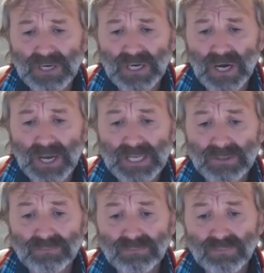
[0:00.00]
I
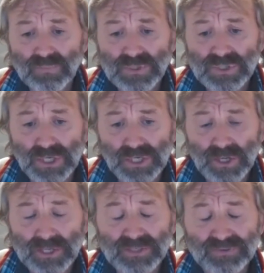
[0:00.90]
started
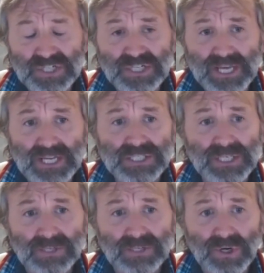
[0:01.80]
going to the States
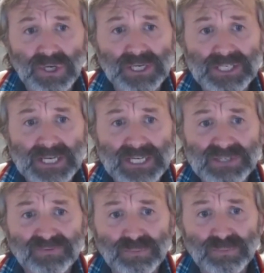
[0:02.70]
in the very early
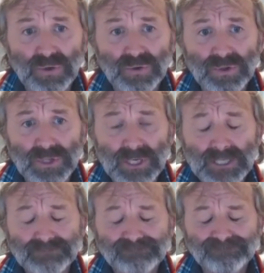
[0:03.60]
days for both
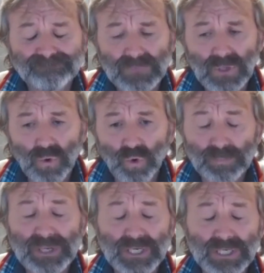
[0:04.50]

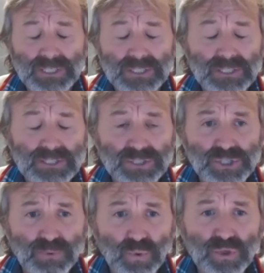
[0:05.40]
orthopedic
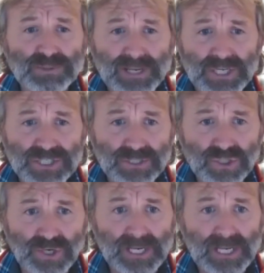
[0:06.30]
sports medicine
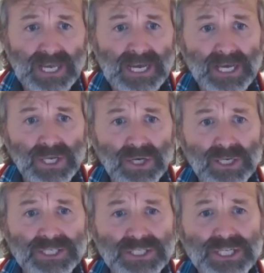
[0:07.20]
training and
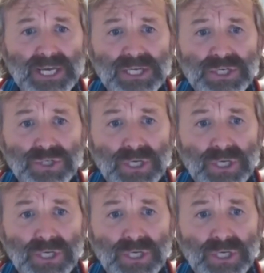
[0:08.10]
early stage